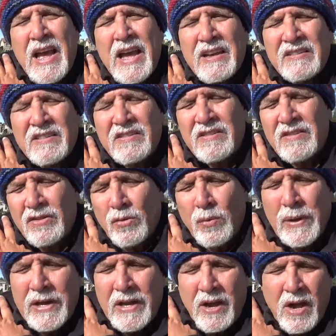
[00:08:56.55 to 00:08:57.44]

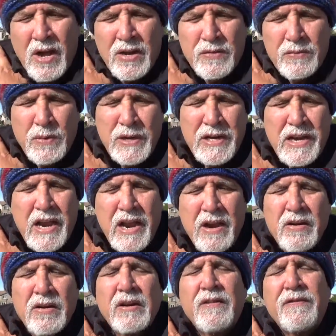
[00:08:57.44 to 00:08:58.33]
S-300
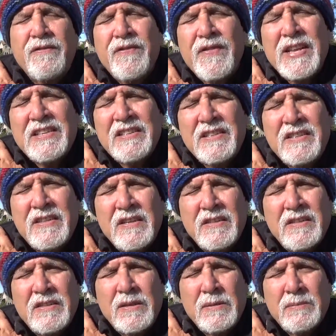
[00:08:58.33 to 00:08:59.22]
air defense
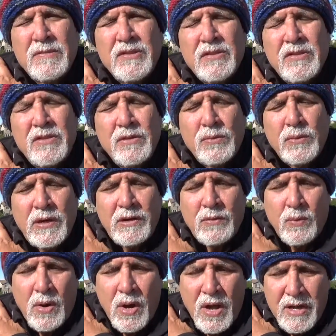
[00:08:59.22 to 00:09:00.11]
systems to
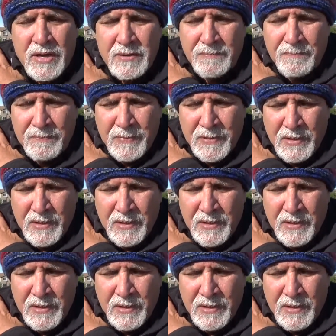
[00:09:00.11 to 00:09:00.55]
Iran.